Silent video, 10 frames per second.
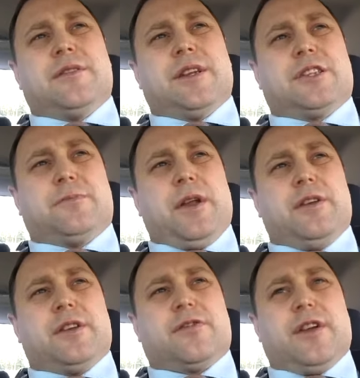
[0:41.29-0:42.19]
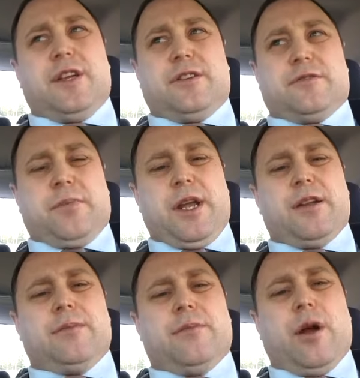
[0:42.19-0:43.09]
They spit in his face,
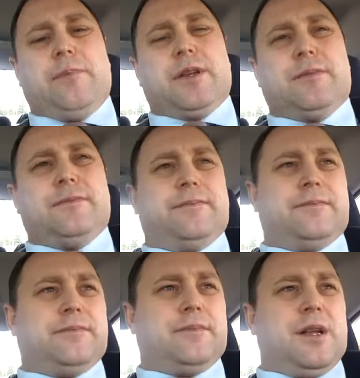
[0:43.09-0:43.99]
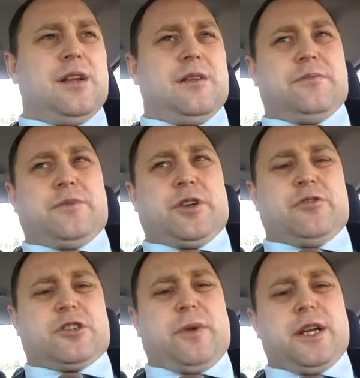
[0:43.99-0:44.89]
beat him, whipped him,
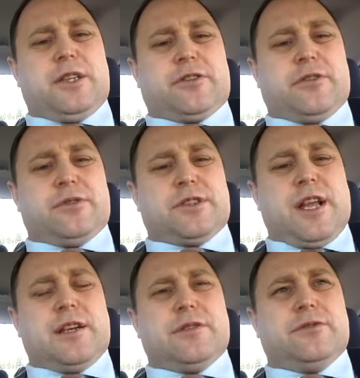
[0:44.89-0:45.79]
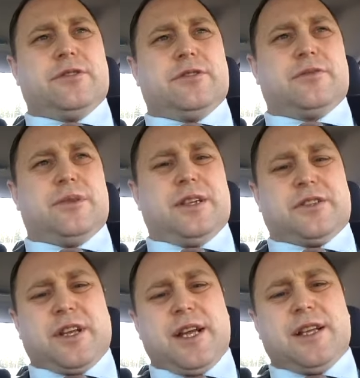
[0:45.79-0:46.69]
throw spikes through his ankles and
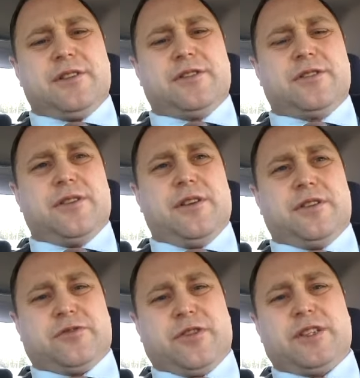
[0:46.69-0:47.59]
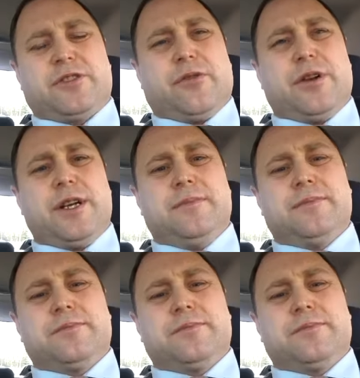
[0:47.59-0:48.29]
his hands and his wrists, sorry.